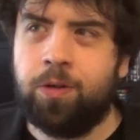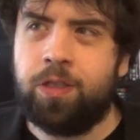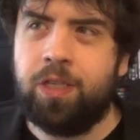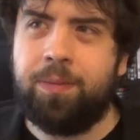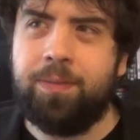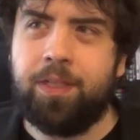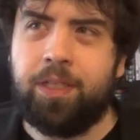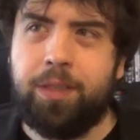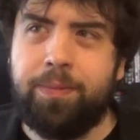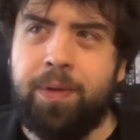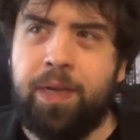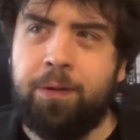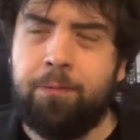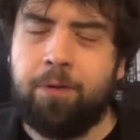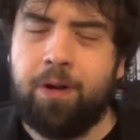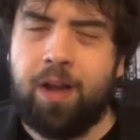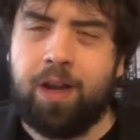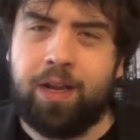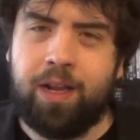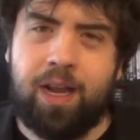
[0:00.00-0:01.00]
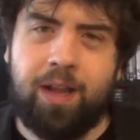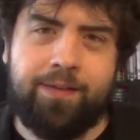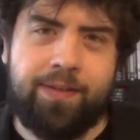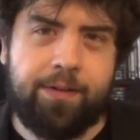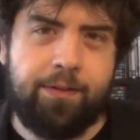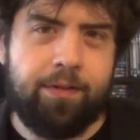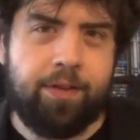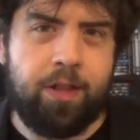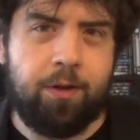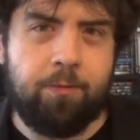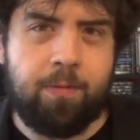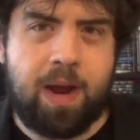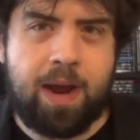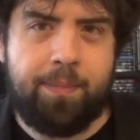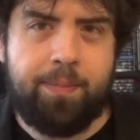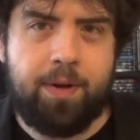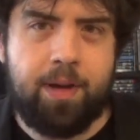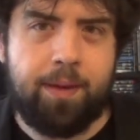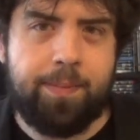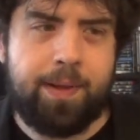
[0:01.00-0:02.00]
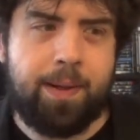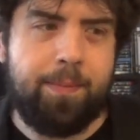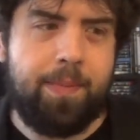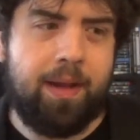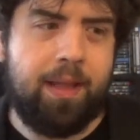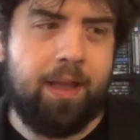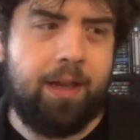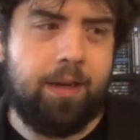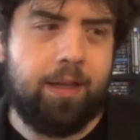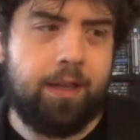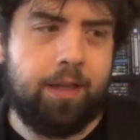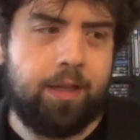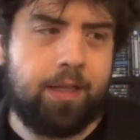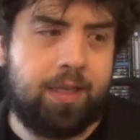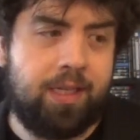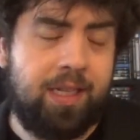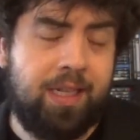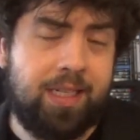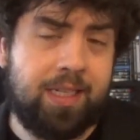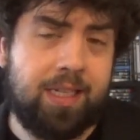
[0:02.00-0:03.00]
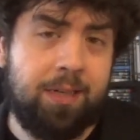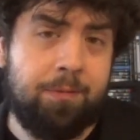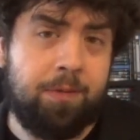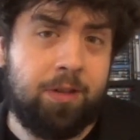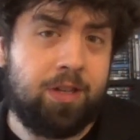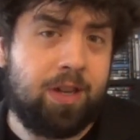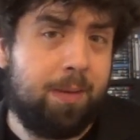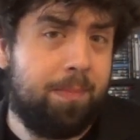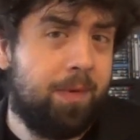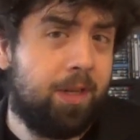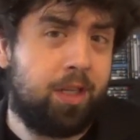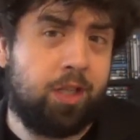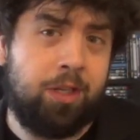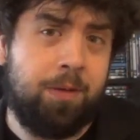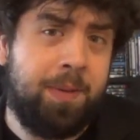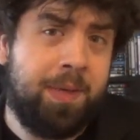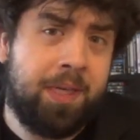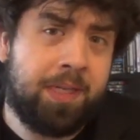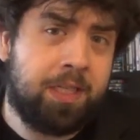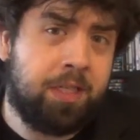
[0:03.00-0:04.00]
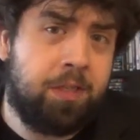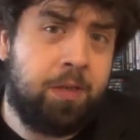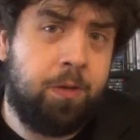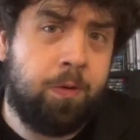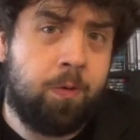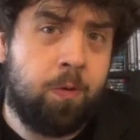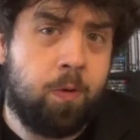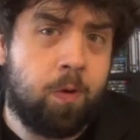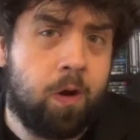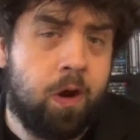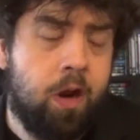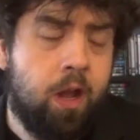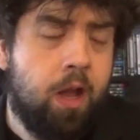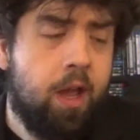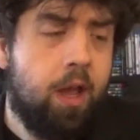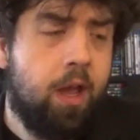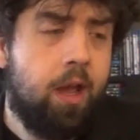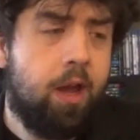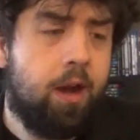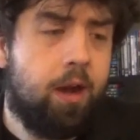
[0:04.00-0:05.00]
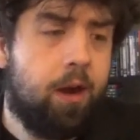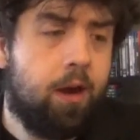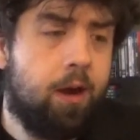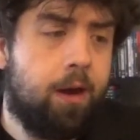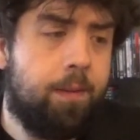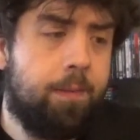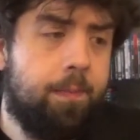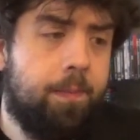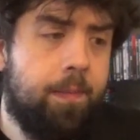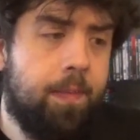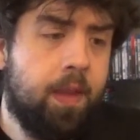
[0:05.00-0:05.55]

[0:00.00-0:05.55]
so I'm assuming we're not going to have everything wrapped up by the end of this season, which I'm assuming is a two-core. I'm